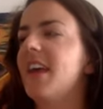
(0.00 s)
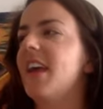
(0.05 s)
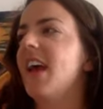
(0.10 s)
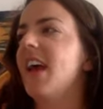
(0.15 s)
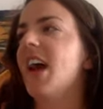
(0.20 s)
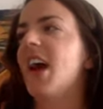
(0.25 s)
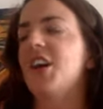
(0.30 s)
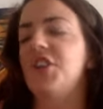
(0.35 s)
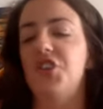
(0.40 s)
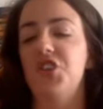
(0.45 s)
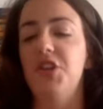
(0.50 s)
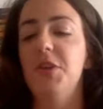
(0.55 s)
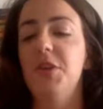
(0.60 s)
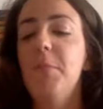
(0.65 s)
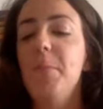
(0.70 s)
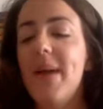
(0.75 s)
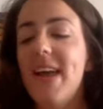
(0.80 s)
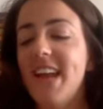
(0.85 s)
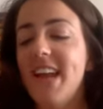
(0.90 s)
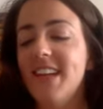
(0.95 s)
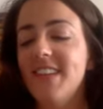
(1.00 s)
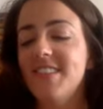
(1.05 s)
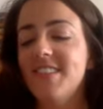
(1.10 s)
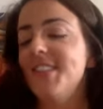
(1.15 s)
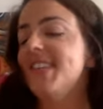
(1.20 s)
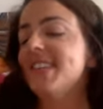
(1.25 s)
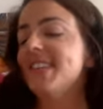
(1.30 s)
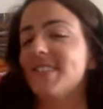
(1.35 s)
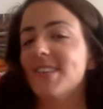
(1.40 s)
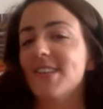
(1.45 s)
A
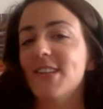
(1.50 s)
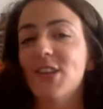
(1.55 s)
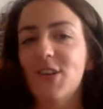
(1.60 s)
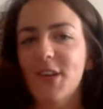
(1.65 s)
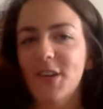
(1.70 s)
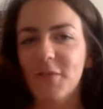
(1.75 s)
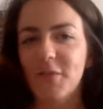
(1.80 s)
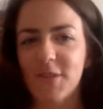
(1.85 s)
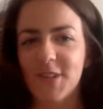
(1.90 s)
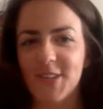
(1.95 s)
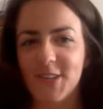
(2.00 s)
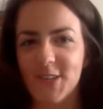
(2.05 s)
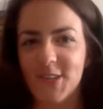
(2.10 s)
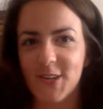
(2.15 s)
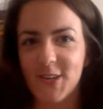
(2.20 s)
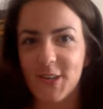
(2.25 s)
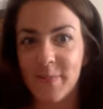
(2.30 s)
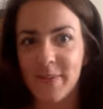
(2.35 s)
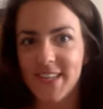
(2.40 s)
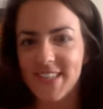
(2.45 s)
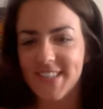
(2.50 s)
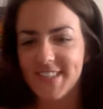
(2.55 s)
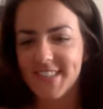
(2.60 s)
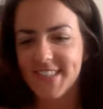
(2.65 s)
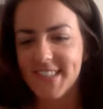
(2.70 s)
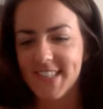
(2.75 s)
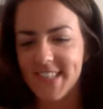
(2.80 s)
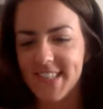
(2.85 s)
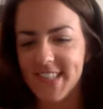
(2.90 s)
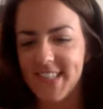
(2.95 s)
chimpanzee is looking for termites
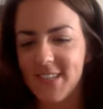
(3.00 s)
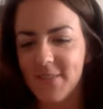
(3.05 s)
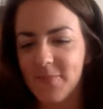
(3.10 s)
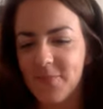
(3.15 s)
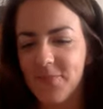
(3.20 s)
to eat.